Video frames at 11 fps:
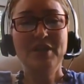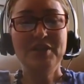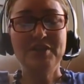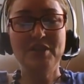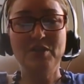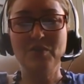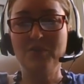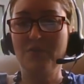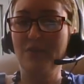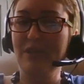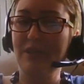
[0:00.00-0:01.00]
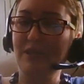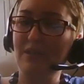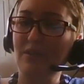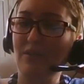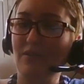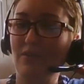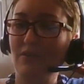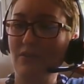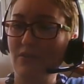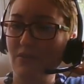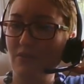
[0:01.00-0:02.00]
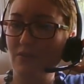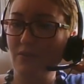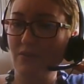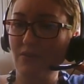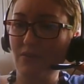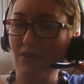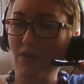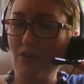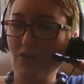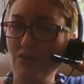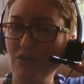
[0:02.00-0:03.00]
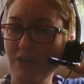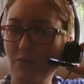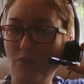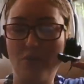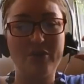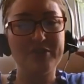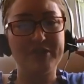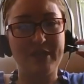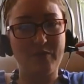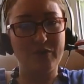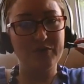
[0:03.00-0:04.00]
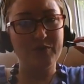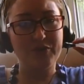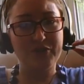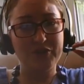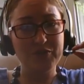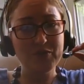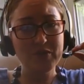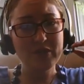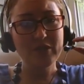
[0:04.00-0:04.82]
So in our early wars, like World War II,